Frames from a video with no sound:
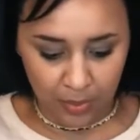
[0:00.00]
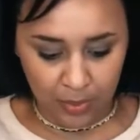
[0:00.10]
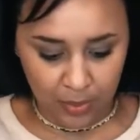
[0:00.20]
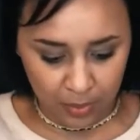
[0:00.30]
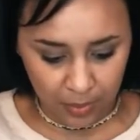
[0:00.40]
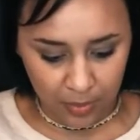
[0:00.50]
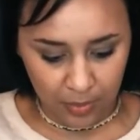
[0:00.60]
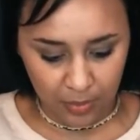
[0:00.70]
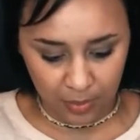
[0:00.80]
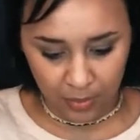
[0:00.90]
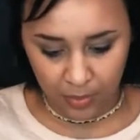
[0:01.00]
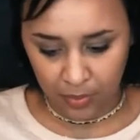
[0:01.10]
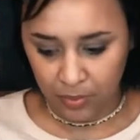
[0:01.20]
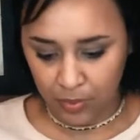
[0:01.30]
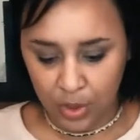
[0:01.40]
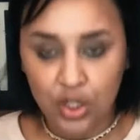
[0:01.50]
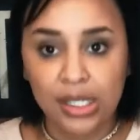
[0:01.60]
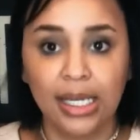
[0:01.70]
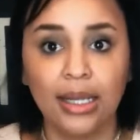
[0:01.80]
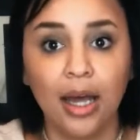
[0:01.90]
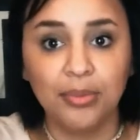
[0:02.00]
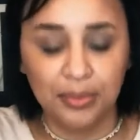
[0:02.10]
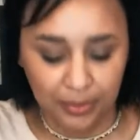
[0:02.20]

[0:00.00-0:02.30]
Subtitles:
Just like that.